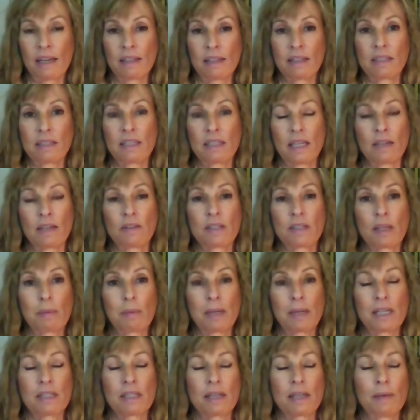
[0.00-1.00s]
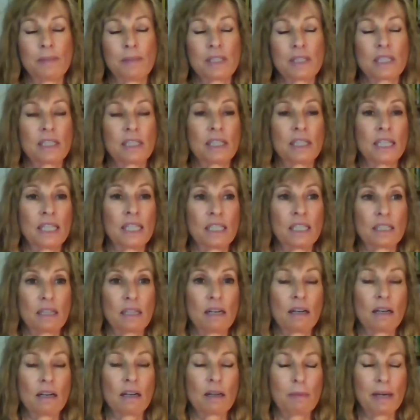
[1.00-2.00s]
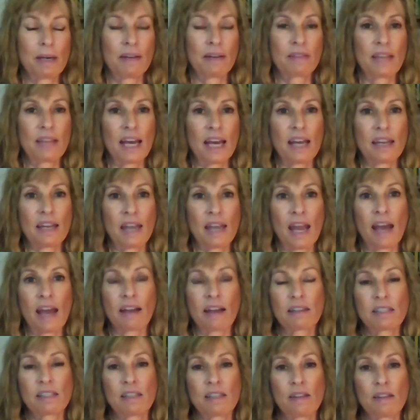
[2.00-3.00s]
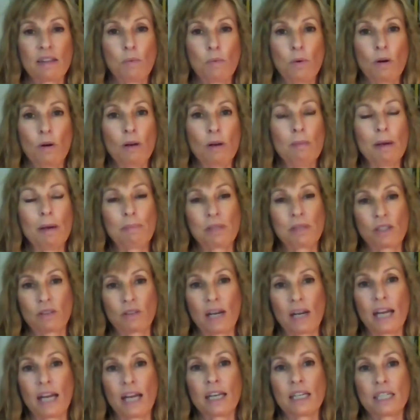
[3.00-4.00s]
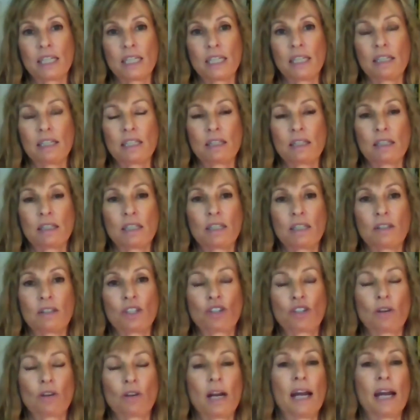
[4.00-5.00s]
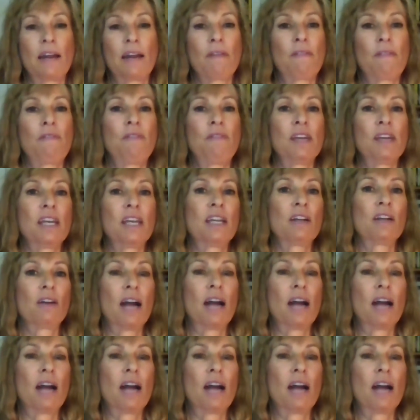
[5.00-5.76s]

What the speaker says: that's interesting because I was going to talk about that next, the warm-up strategy to try to figure out.